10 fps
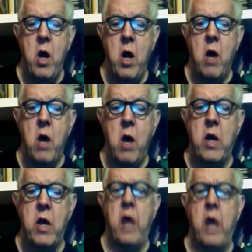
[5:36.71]

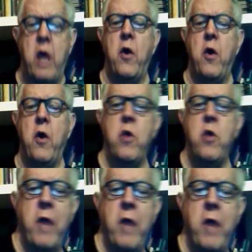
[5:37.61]
Okay, you would
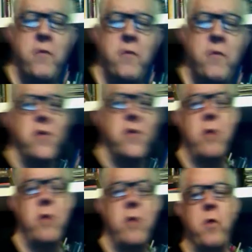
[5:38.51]
have to assume
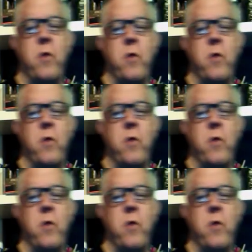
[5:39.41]
that with